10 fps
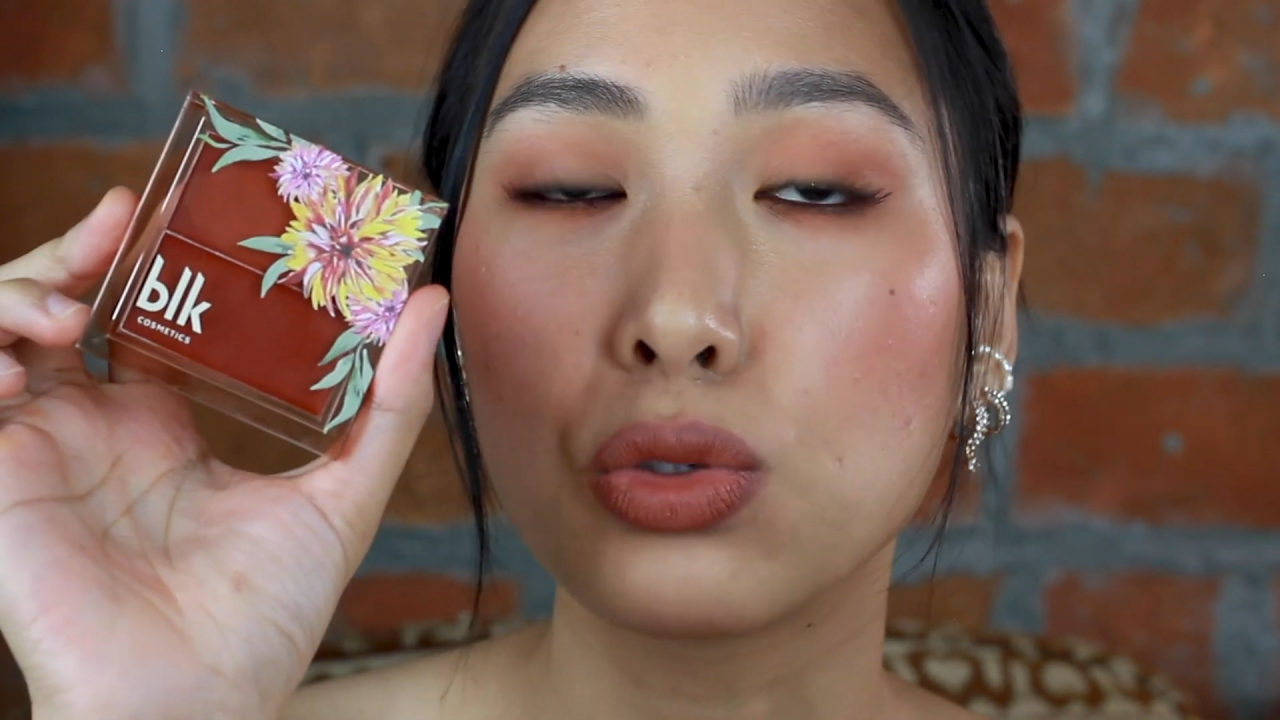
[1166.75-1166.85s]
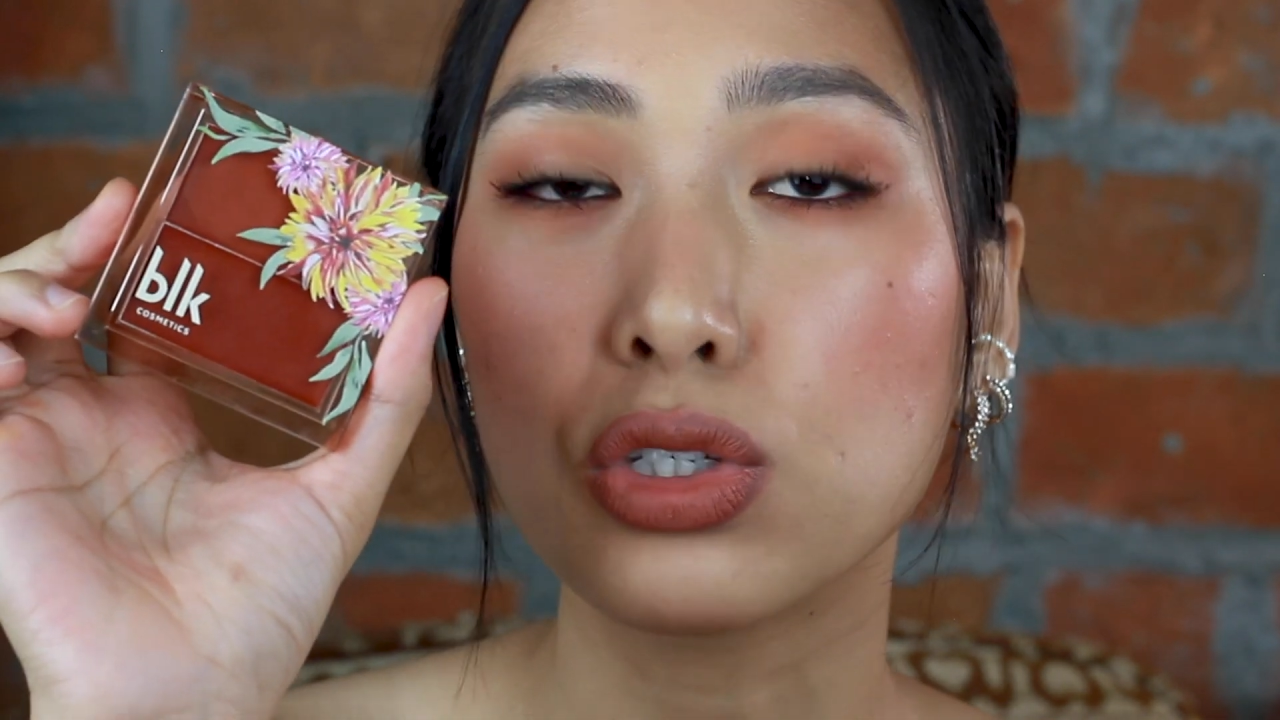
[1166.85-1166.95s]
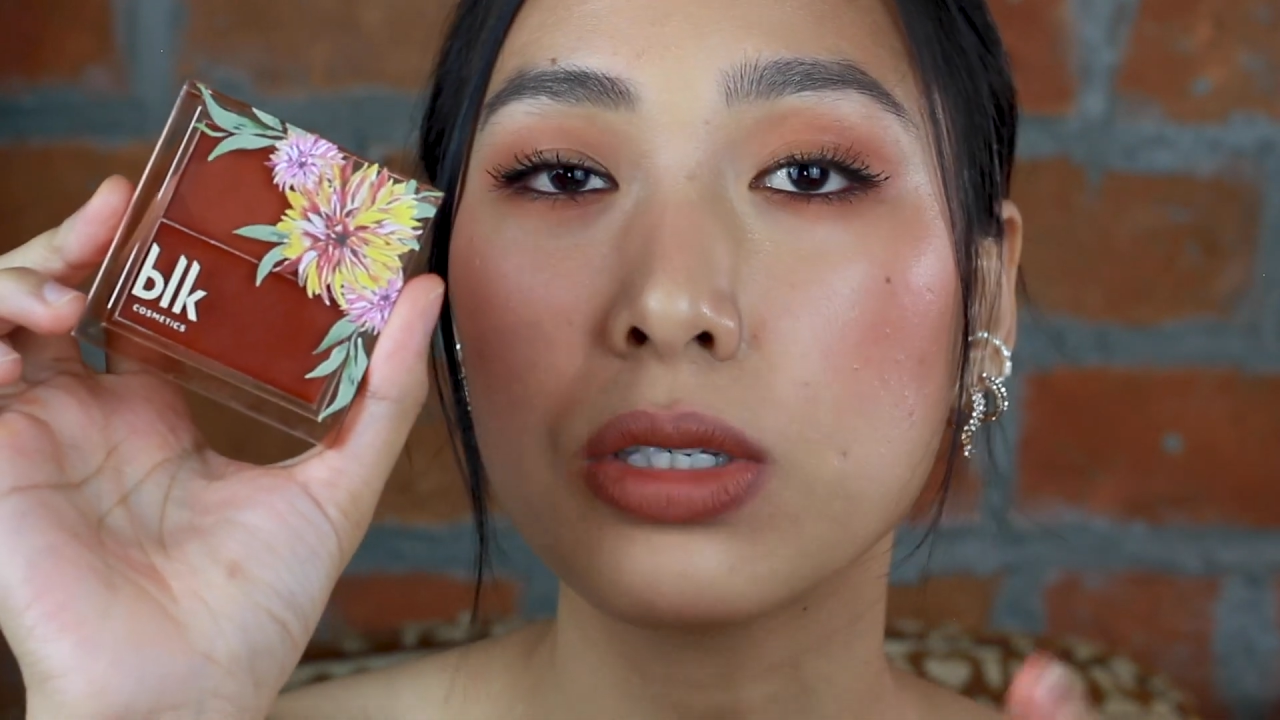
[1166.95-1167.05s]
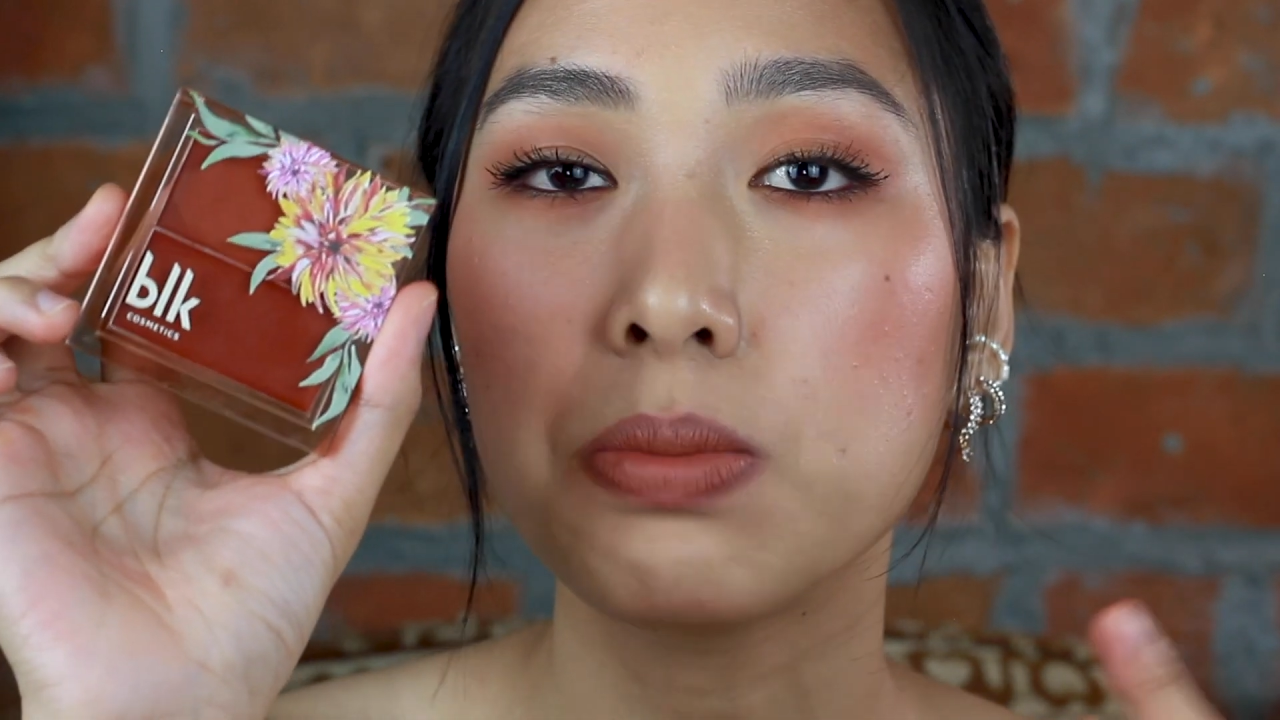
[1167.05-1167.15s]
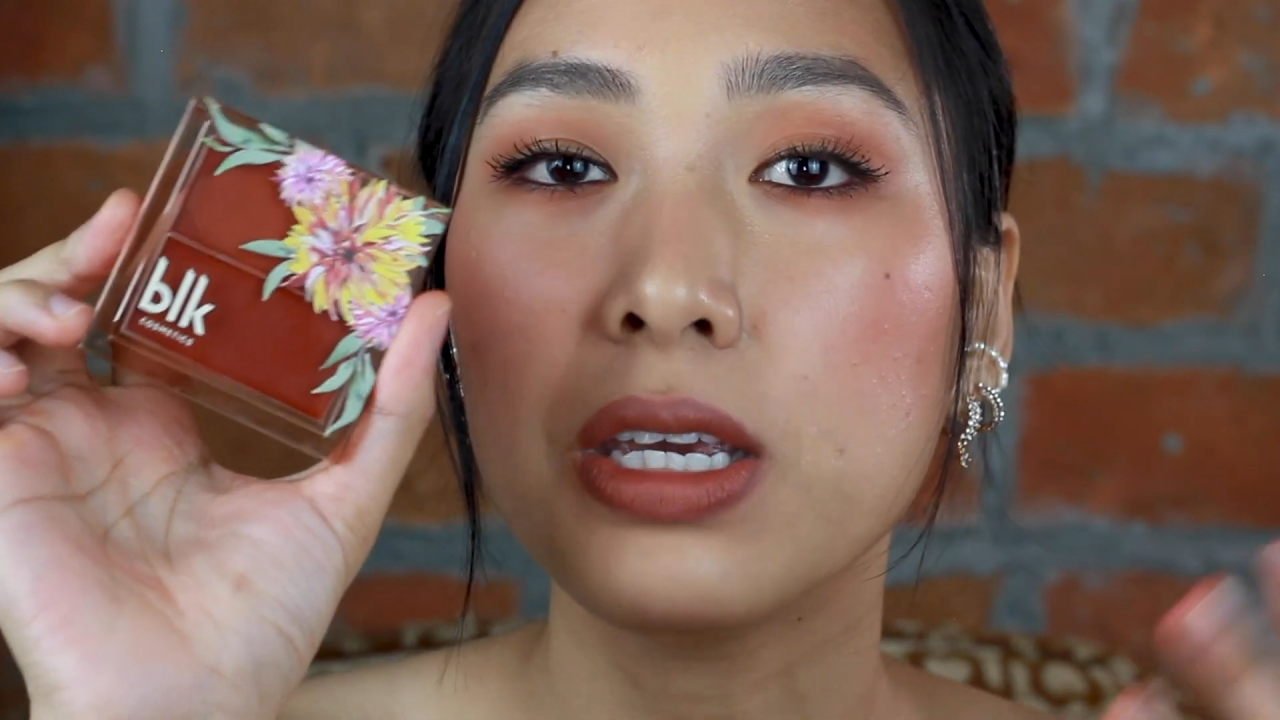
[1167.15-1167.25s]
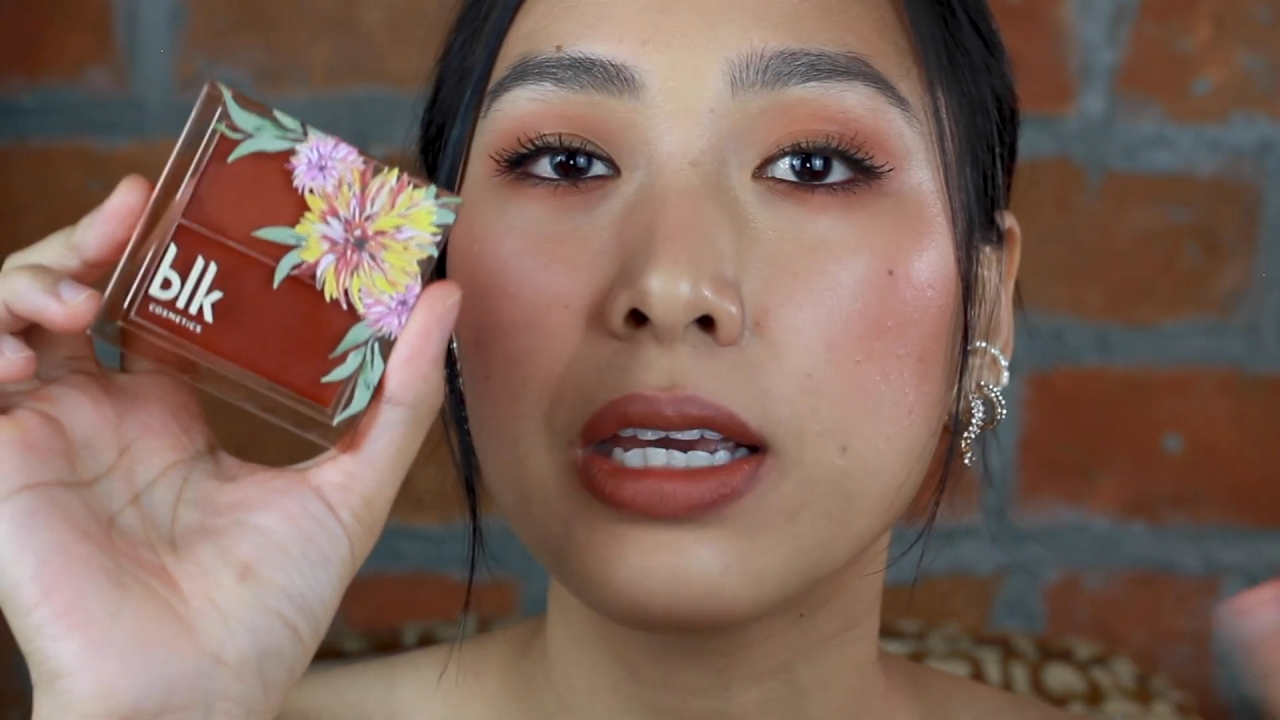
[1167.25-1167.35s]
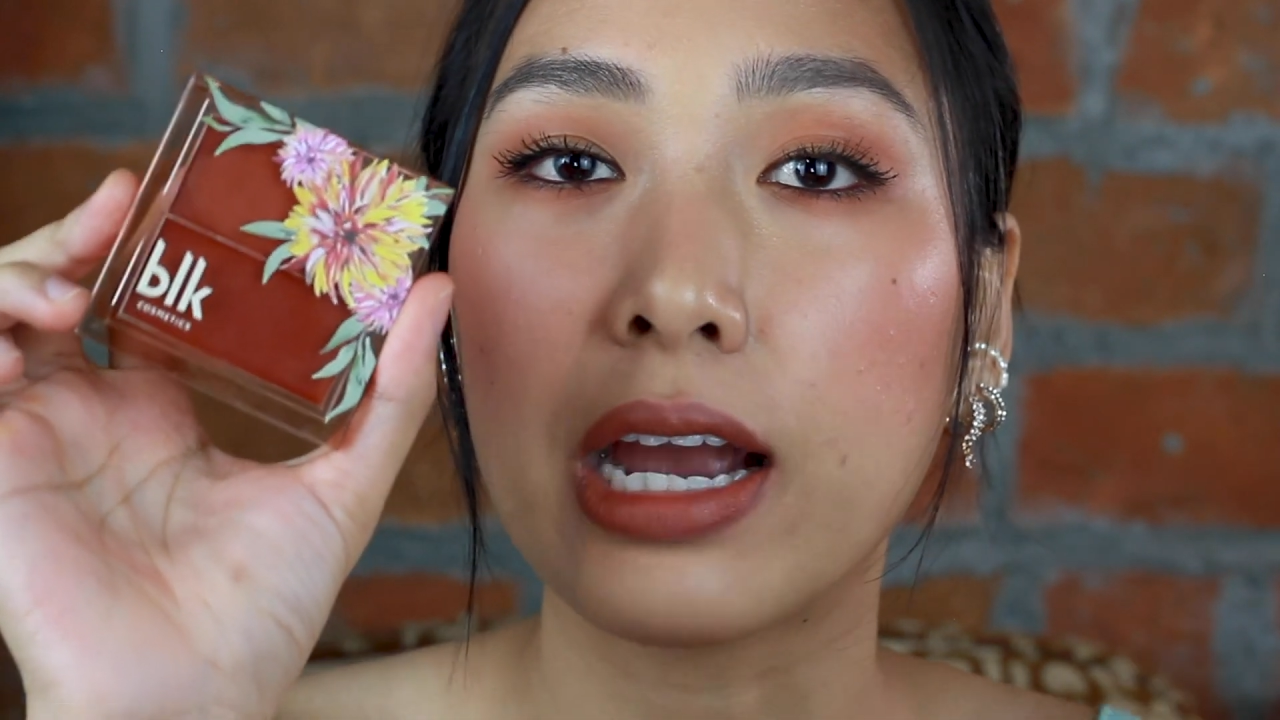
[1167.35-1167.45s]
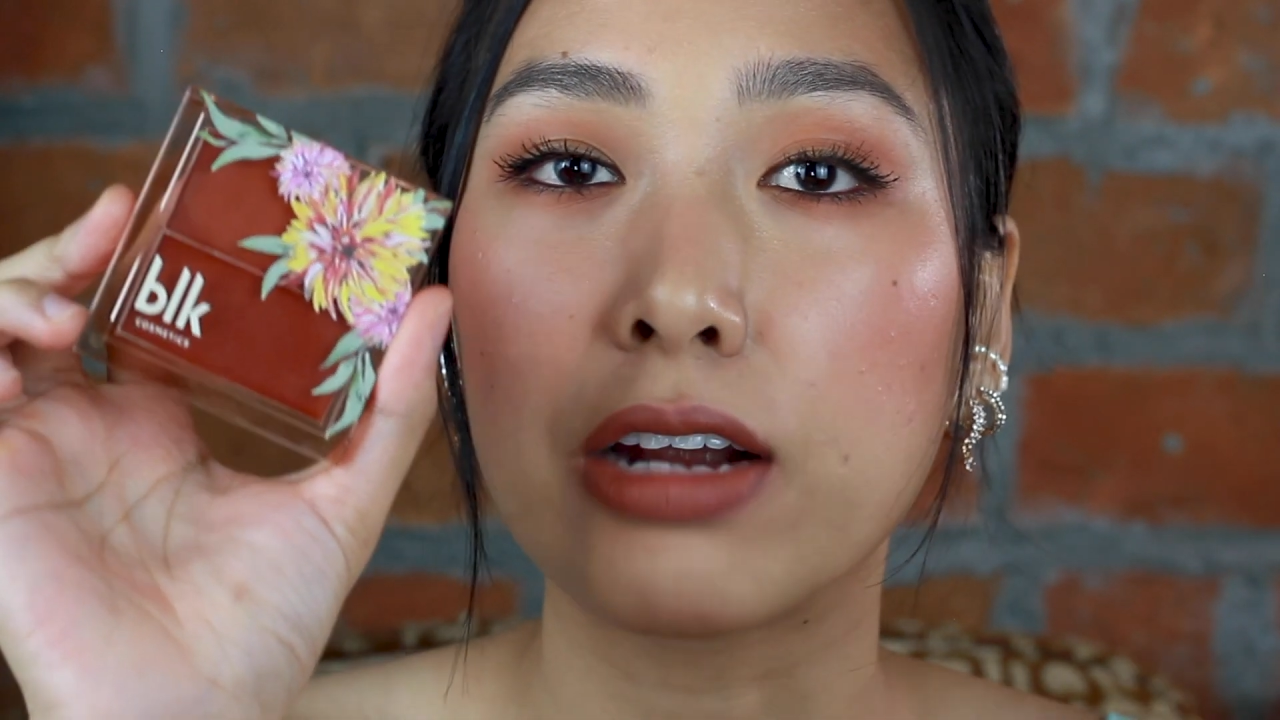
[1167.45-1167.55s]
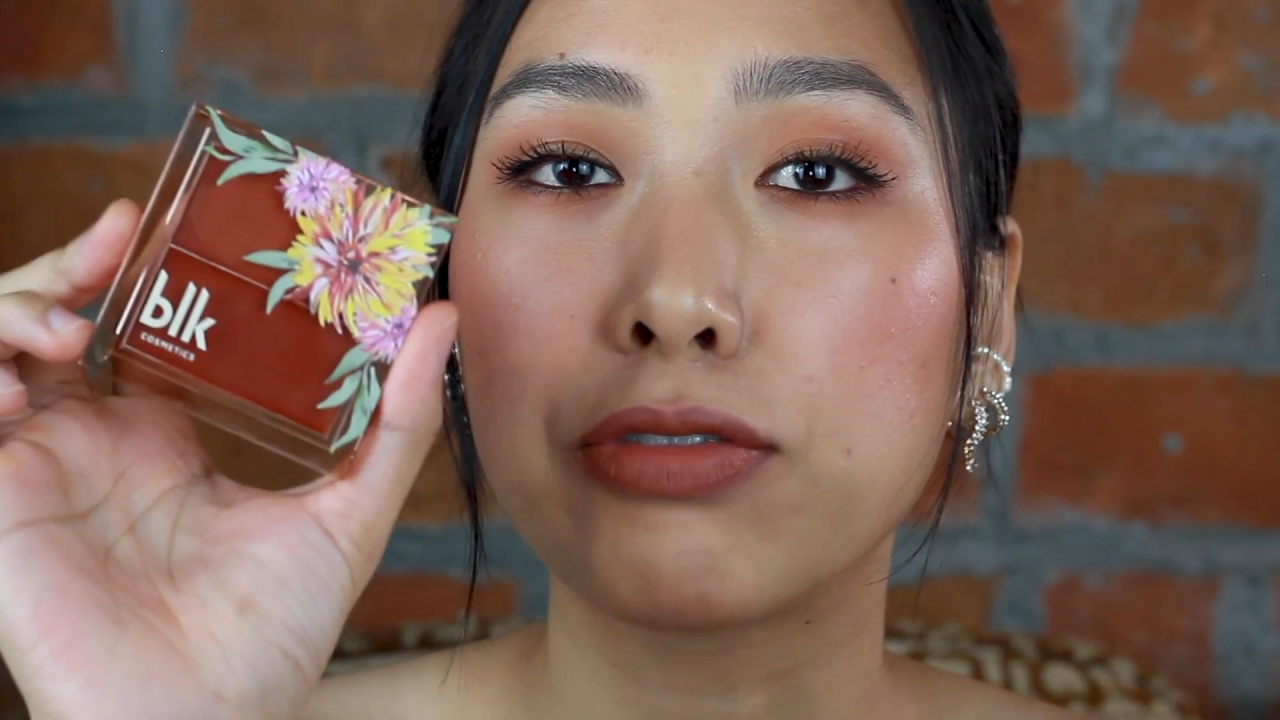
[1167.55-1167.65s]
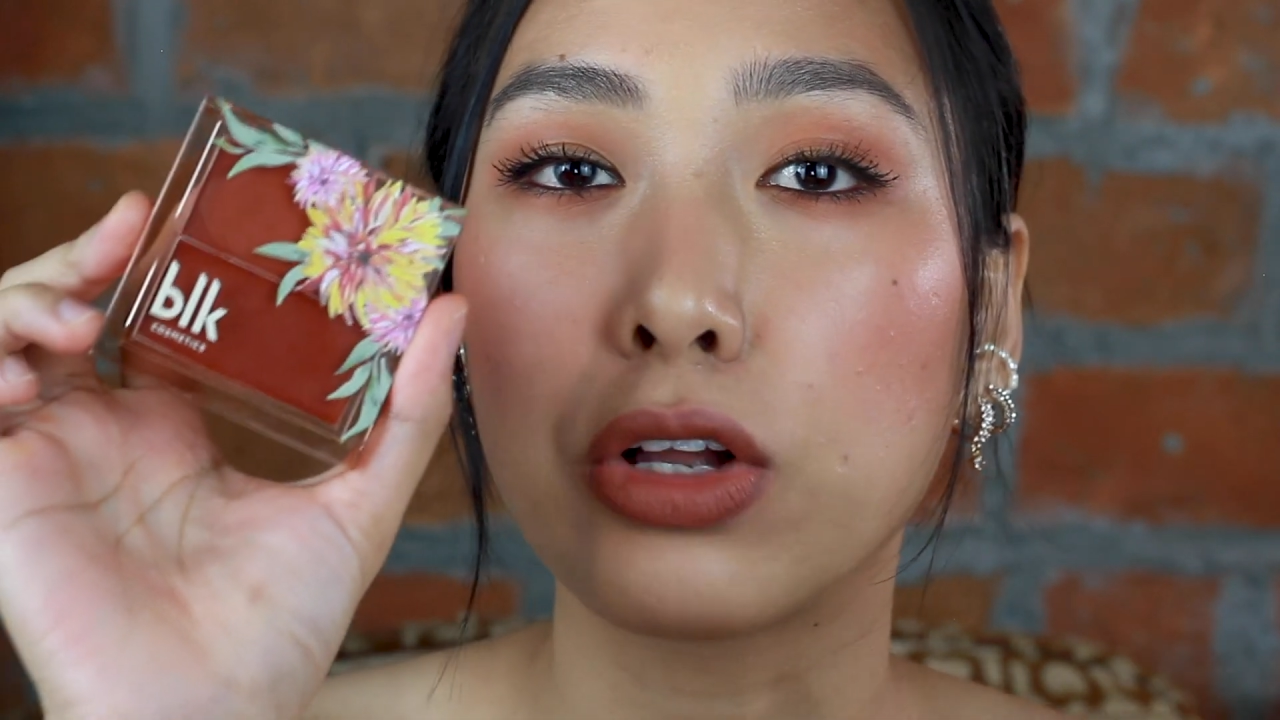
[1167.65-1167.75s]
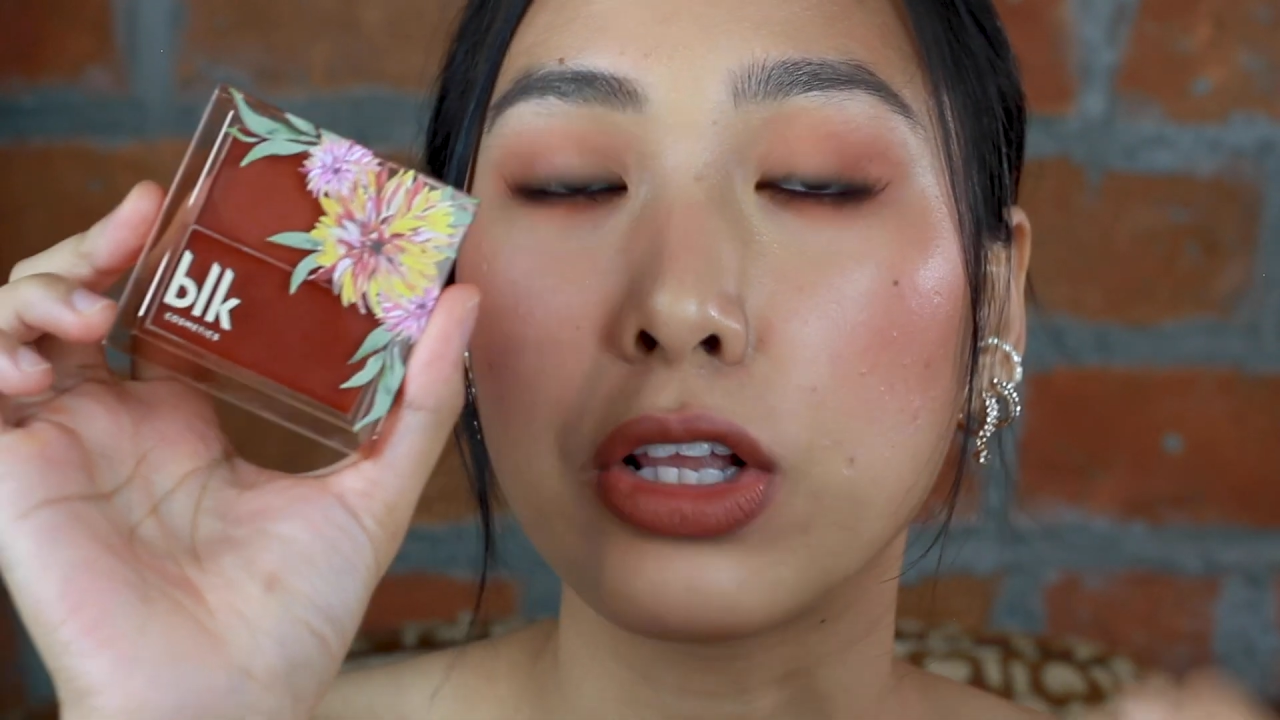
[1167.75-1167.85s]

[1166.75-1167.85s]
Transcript: just be careful